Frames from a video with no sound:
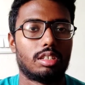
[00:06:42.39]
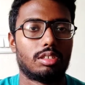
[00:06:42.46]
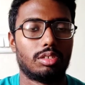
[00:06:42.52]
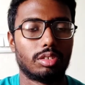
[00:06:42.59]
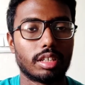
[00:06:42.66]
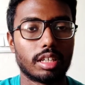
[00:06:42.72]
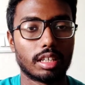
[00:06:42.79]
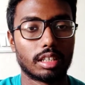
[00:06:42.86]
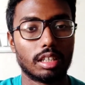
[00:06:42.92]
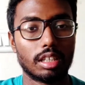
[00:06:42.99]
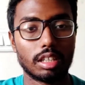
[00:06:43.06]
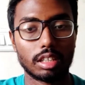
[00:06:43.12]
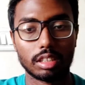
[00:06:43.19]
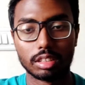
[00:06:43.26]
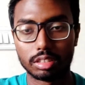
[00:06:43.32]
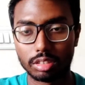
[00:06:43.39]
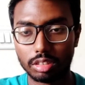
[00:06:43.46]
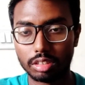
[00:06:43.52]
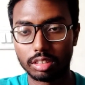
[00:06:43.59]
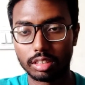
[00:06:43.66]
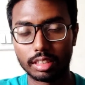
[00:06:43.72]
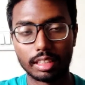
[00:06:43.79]
Okay,
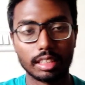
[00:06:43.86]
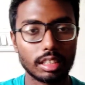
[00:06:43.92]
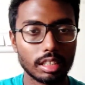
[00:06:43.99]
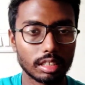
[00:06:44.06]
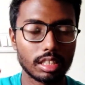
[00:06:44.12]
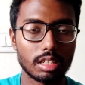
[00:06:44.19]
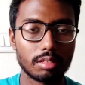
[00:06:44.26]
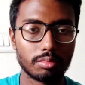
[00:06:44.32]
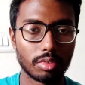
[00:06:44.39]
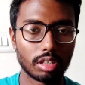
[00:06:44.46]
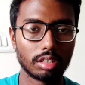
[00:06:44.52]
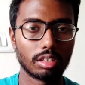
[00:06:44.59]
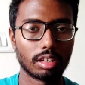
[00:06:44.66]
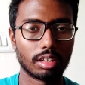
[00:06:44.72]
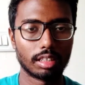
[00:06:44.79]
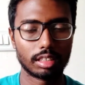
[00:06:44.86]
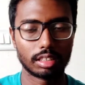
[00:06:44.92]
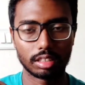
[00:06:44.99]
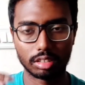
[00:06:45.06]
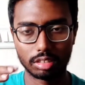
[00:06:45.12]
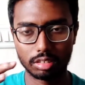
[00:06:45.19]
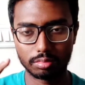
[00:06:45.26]
so this is the module.
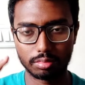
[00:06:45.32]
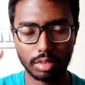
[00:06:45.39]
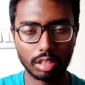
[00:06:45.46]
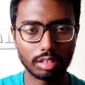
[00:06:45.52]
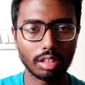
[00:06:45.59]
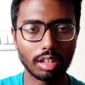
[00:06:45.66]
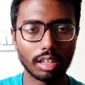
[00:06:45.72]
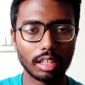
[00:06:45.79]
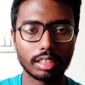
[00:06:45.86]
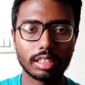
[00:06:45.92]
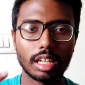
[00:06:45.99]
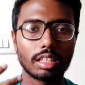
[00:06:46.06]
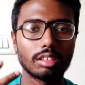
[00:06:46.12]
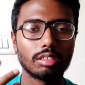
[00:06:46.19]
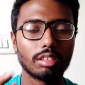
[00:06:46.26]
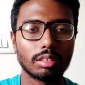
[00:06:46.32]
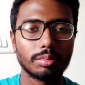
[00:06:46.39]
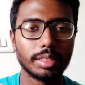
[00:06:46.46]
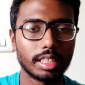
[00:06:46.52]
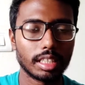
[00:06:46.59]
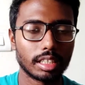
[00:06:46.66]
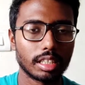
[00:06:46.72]
So module design will
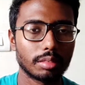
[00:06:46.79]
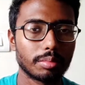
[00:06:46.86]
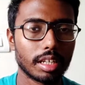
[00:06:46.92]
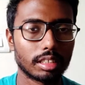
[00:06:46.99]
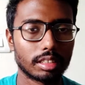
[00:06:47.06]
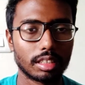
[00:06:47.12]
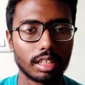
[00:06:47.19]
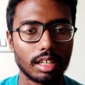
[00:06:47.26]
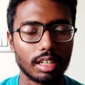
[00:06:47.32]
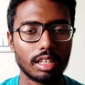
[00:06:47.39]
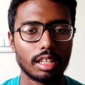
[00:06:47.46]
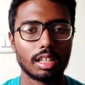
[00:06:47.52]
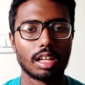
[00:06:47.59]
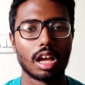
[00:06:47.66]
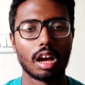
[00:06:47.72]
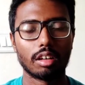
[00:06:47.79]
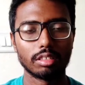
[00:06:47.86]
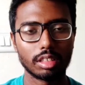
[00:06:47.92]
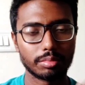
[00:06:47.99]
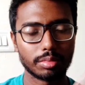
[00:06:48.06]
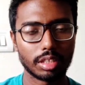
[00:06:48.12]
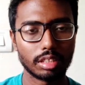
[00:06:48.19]
be taking place. How
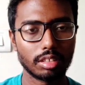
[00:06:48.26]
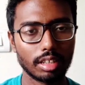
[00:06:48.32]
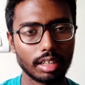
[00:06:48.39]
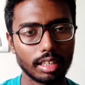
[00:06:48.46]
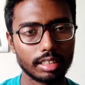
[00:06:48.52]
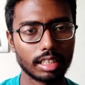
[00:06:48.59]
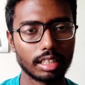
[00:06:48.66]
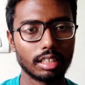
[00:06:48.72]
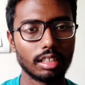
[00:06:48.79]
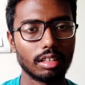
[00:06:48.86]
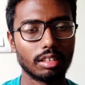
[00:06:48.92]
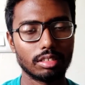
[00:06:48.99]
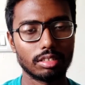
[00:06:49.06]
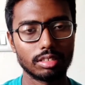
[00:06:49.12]
the module design